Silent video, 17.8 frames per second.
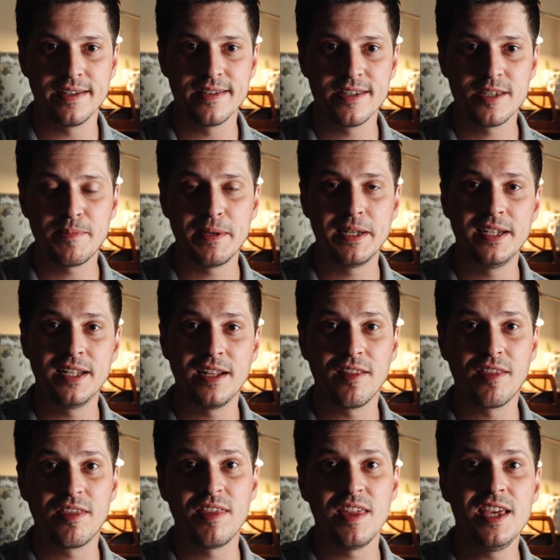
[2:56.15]

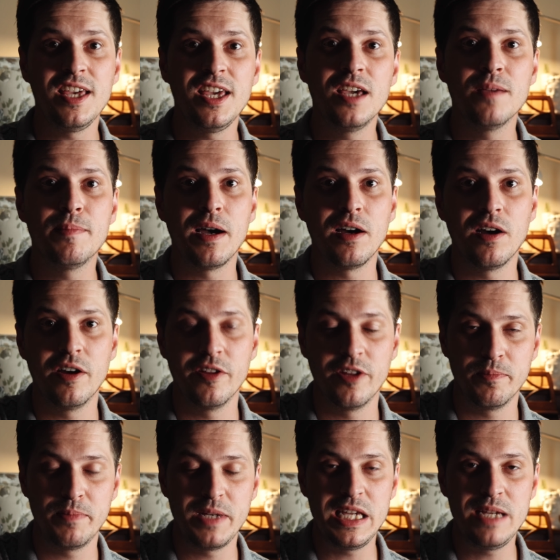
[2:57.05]
thinking about
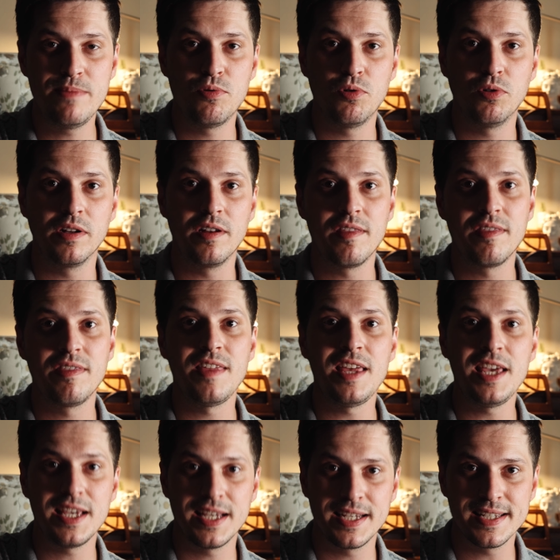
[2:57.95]
other people and
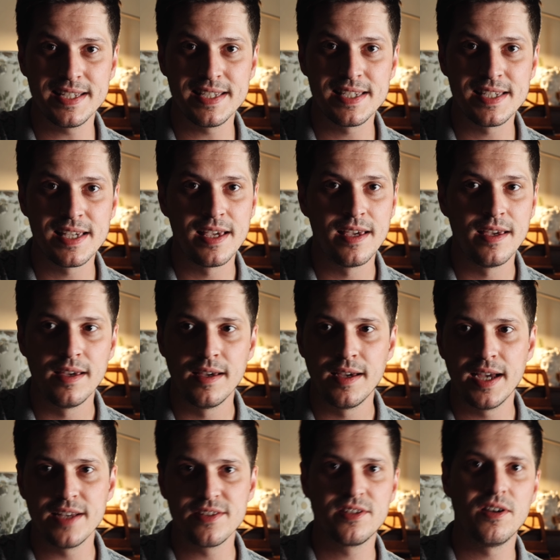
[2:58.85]
things,
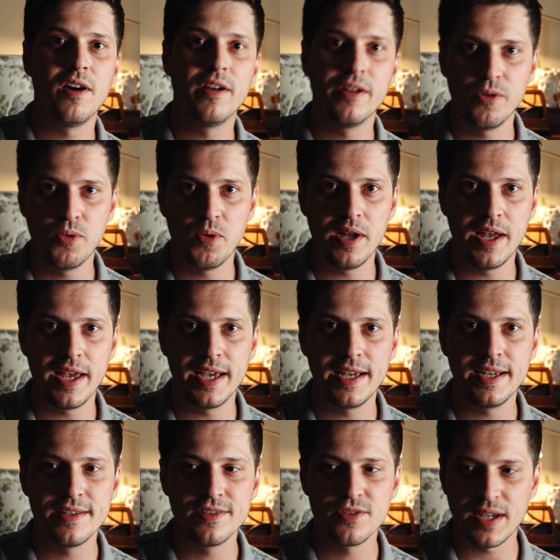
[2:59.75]
has gone away.
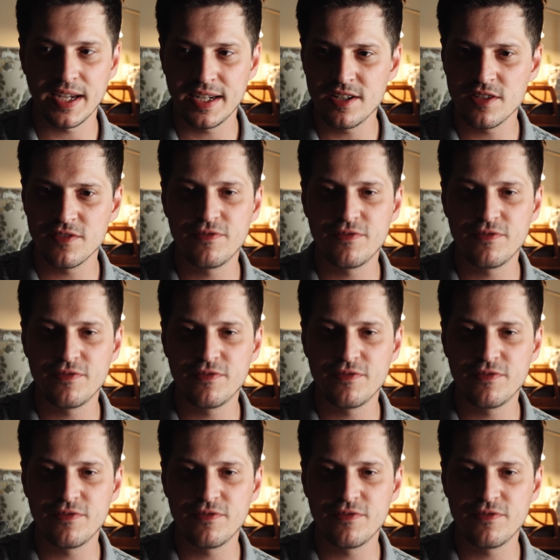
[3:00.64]
So I can just